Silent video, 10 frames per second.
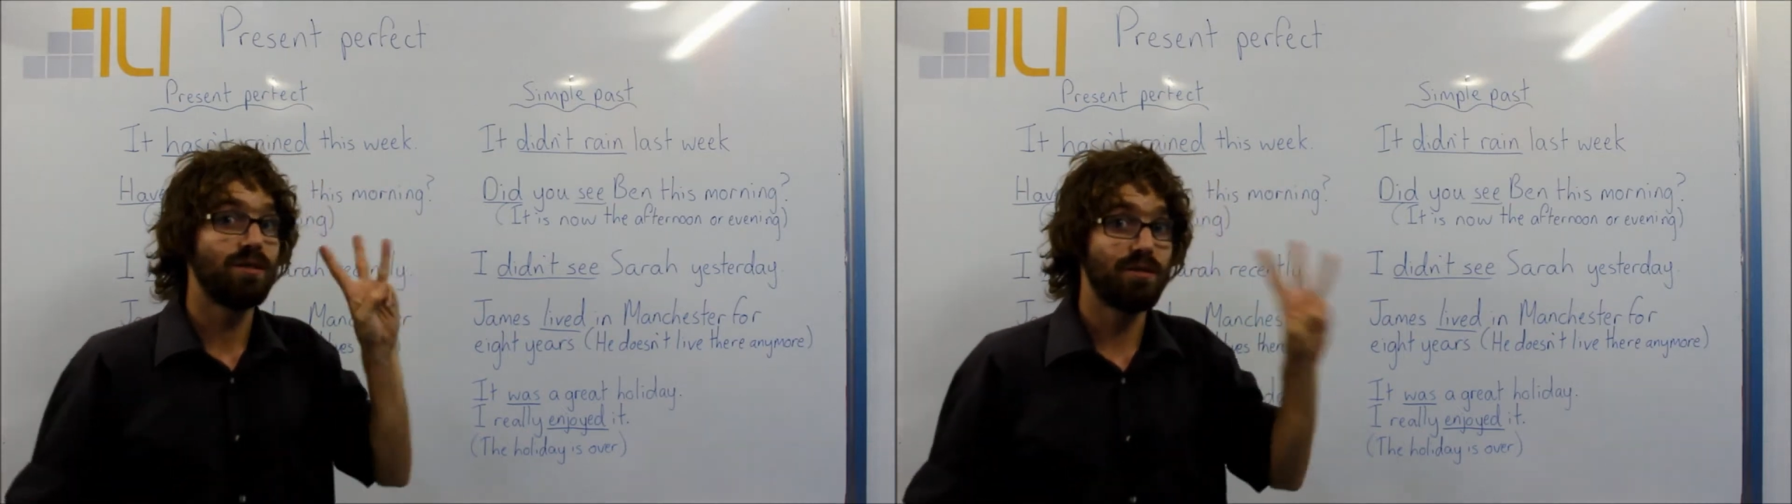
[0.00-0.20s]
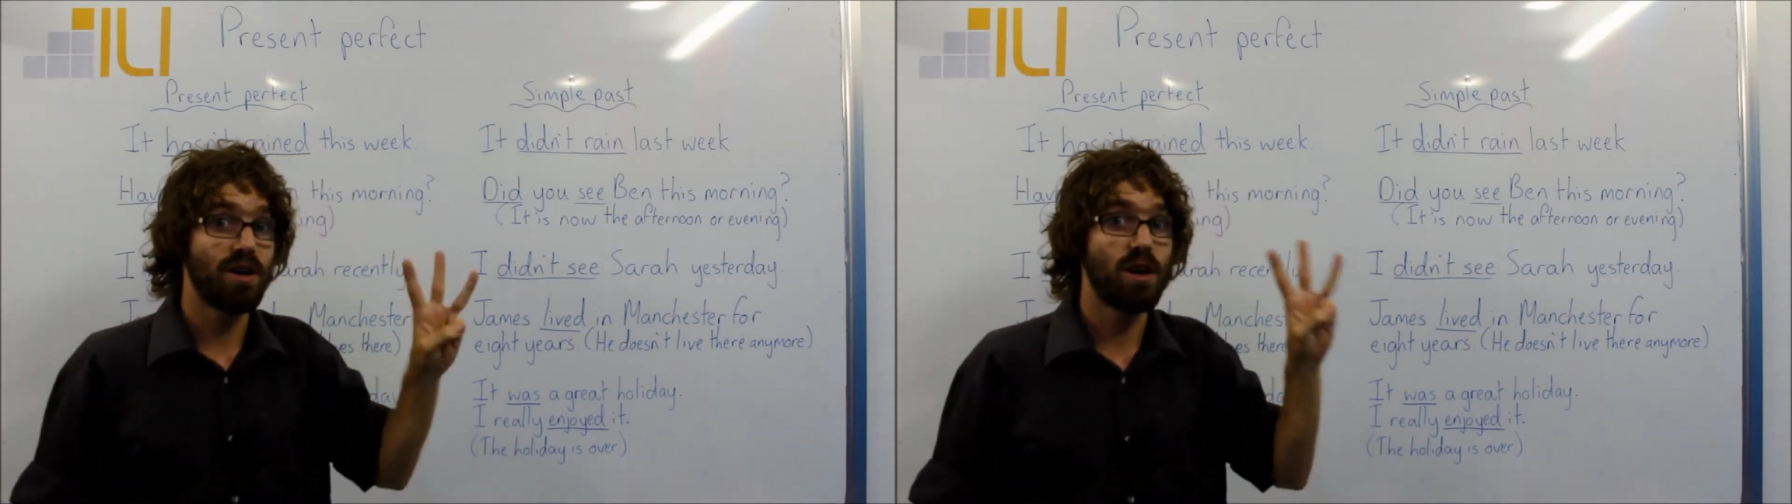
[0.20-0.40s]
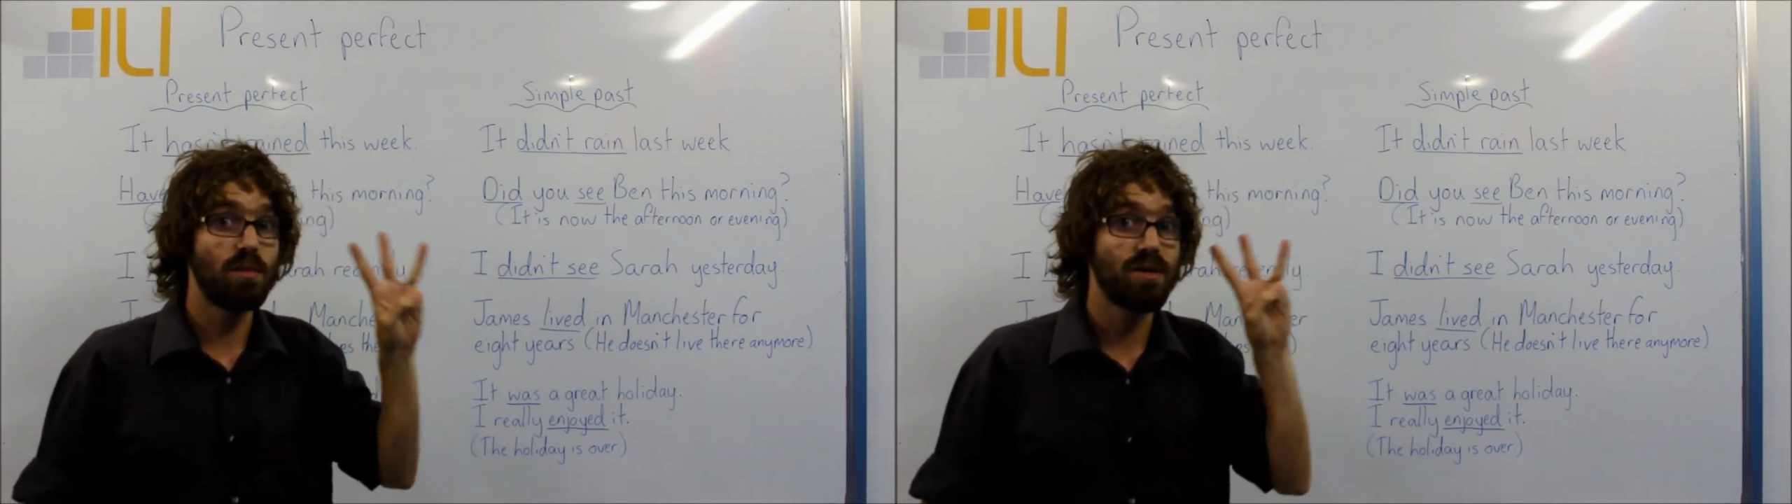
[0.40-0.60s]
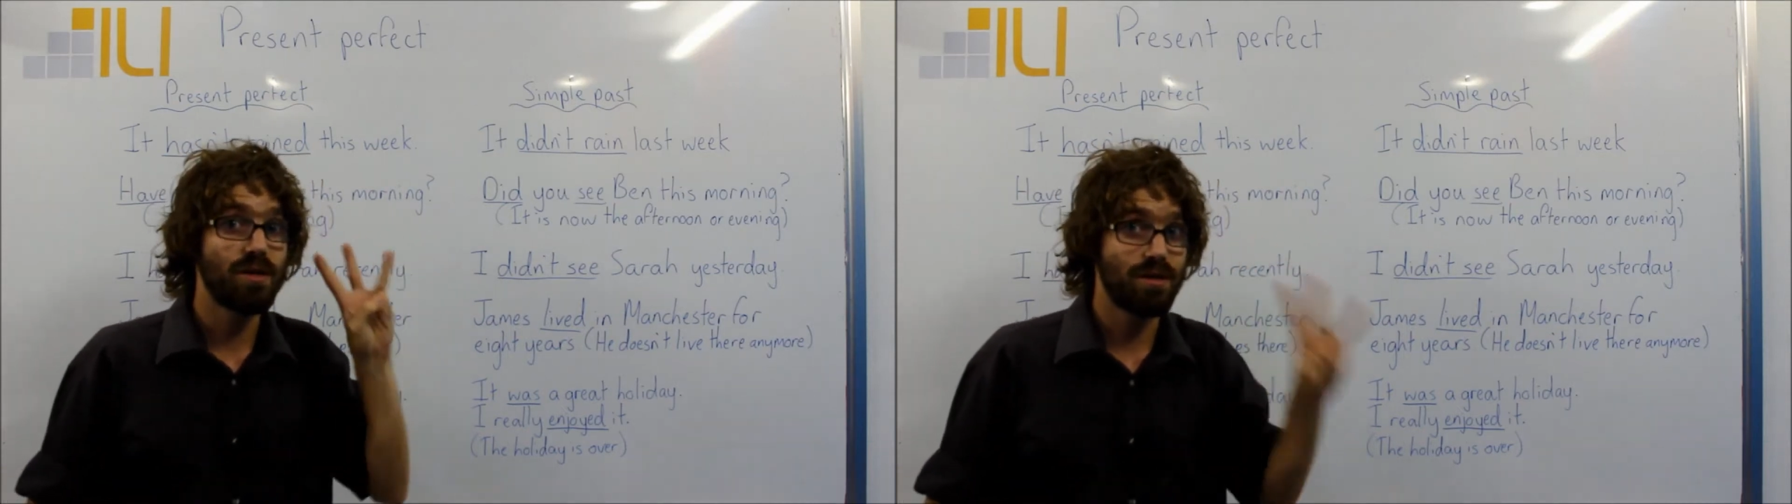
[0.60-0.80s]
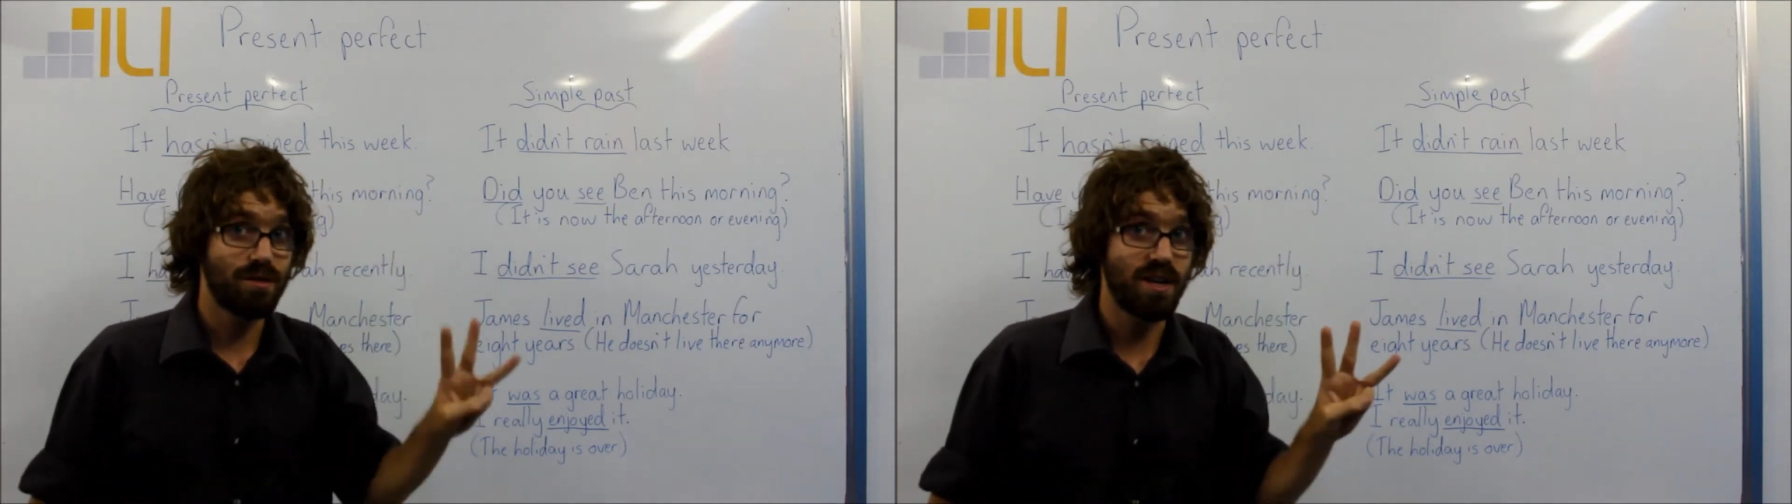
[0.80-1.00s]
verb
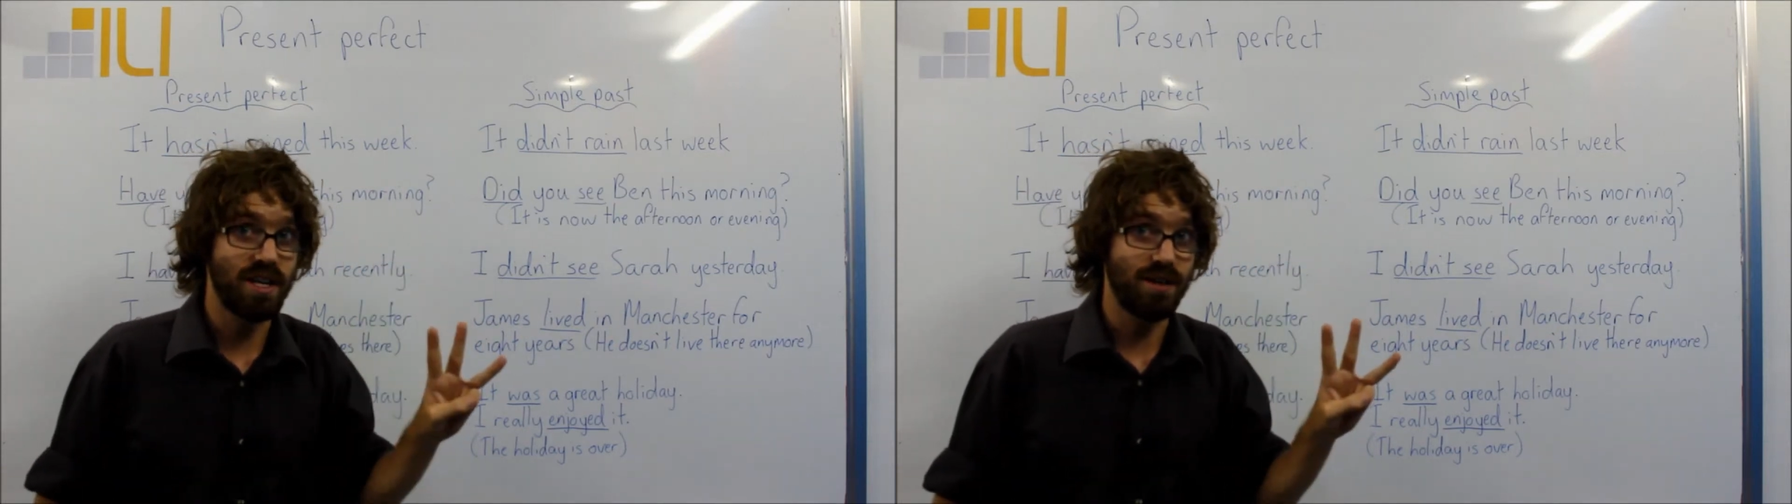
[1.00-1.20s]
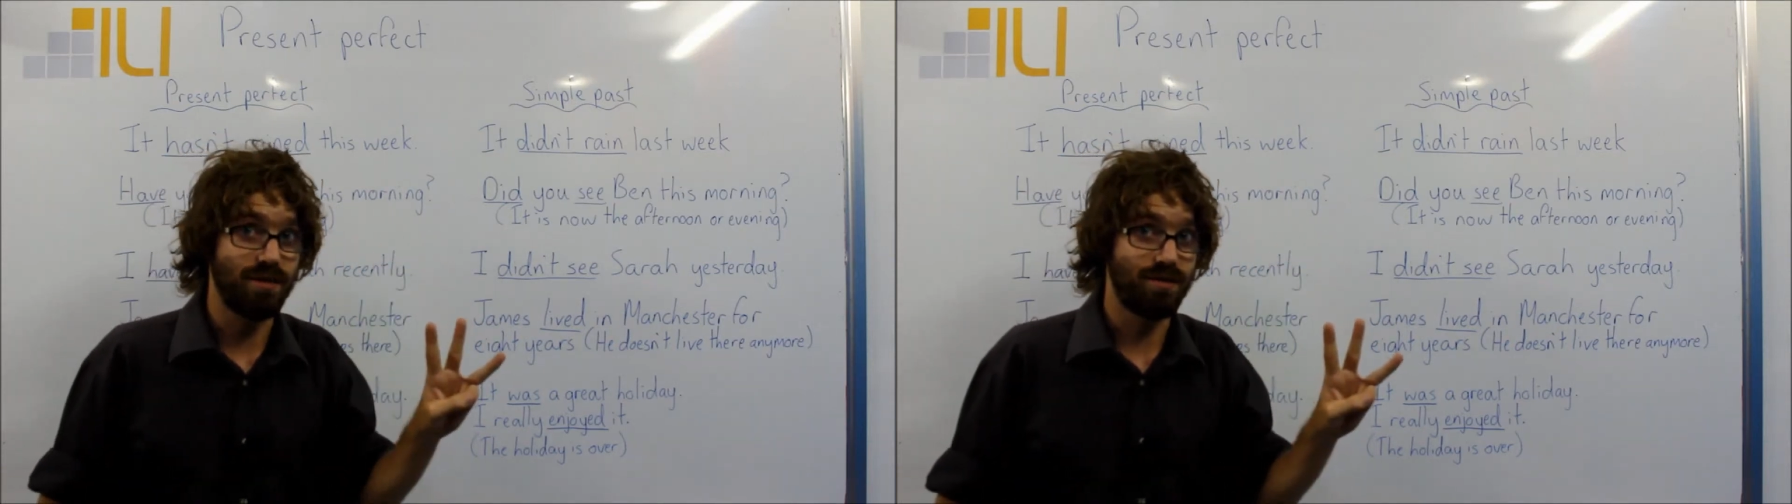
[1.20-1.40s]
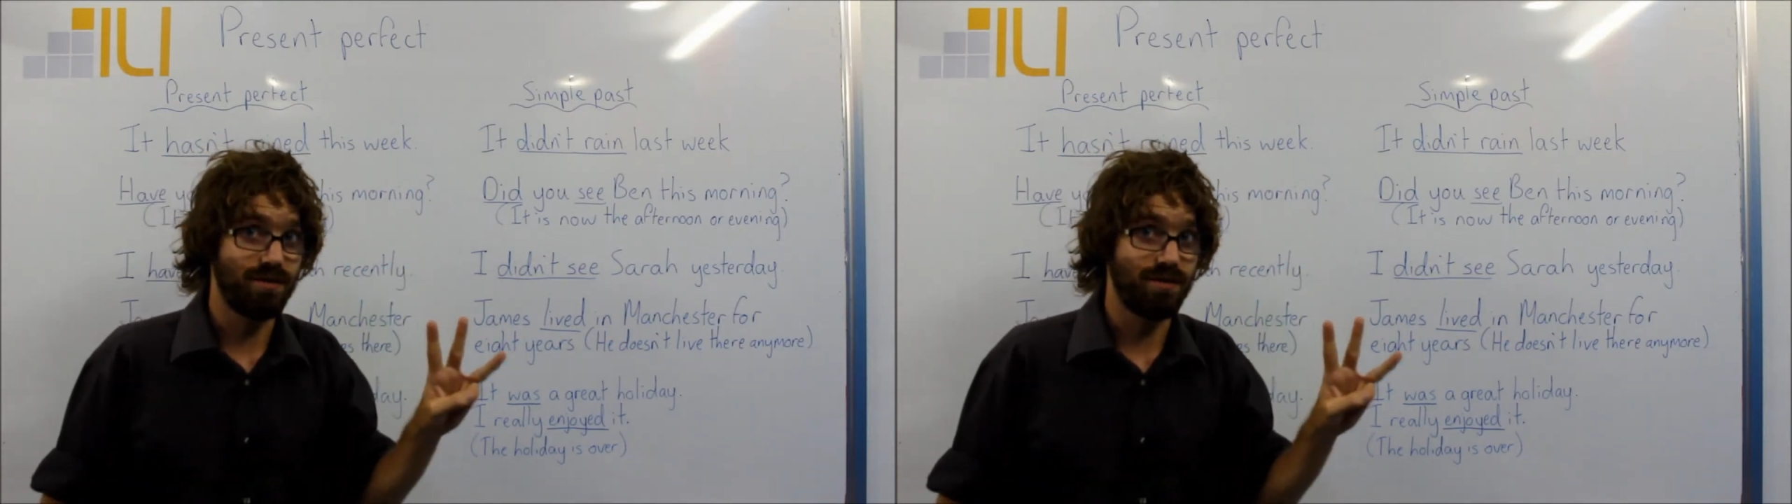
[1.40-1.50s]
3.